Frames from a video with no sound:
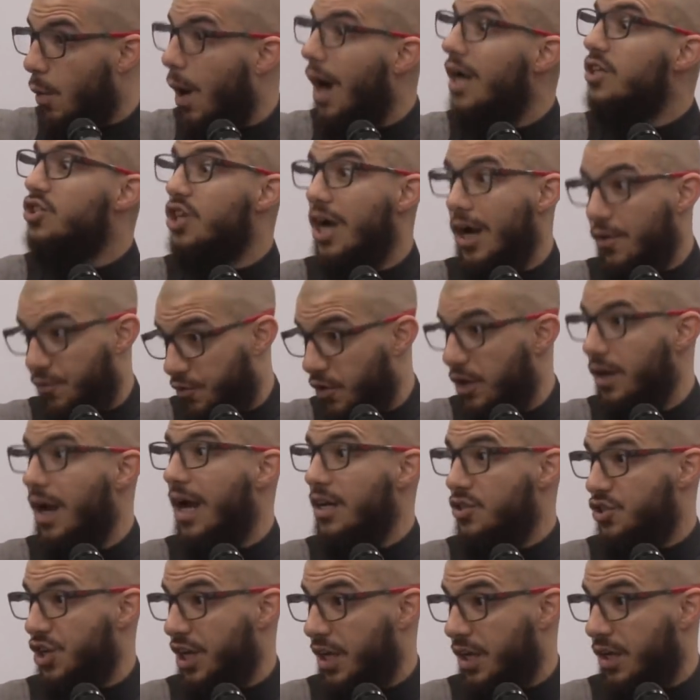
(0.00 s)
Watch out for
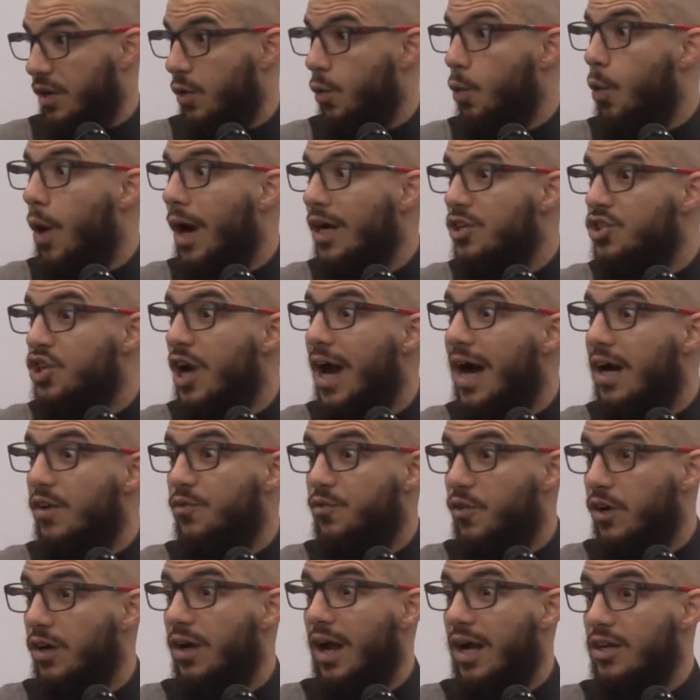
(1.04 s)
logic. Watch
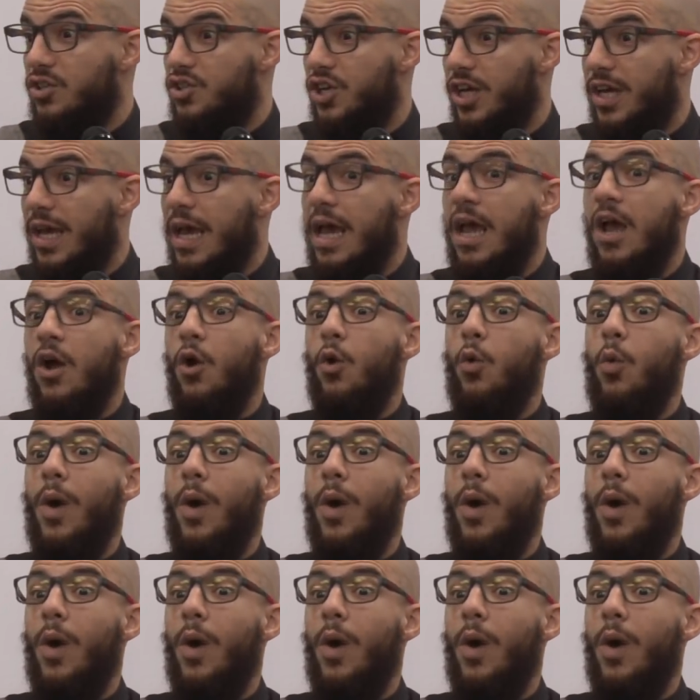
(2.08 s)
out for logic.